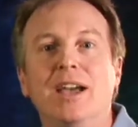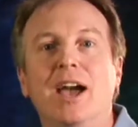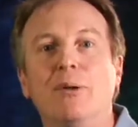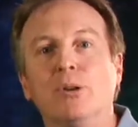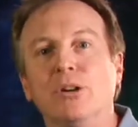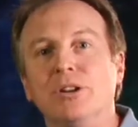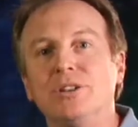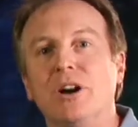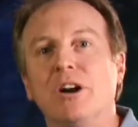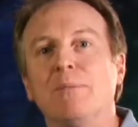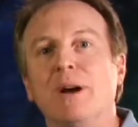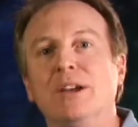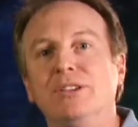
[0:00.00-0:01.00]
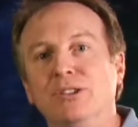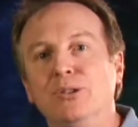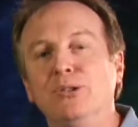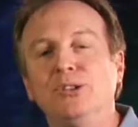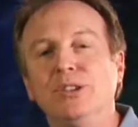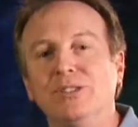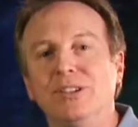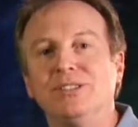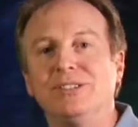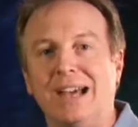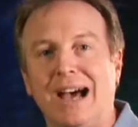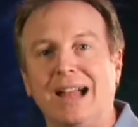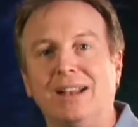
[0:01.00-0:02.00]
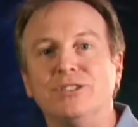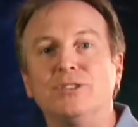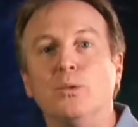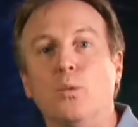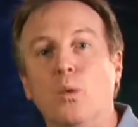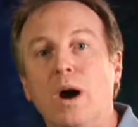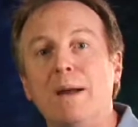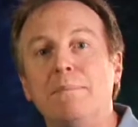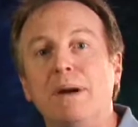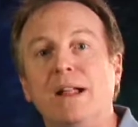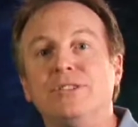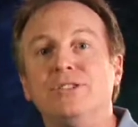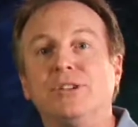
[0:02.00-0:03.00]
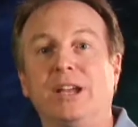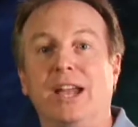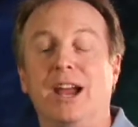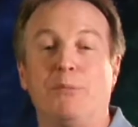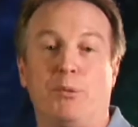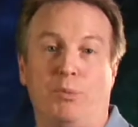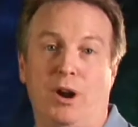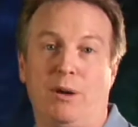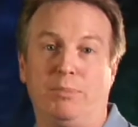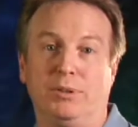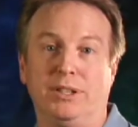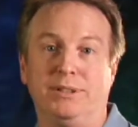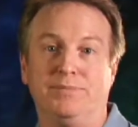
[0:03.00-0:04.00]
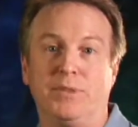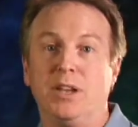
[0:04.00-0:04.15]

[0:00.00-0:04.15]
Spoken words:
and we're going to talk about using this knowledge to white balance your camera properly.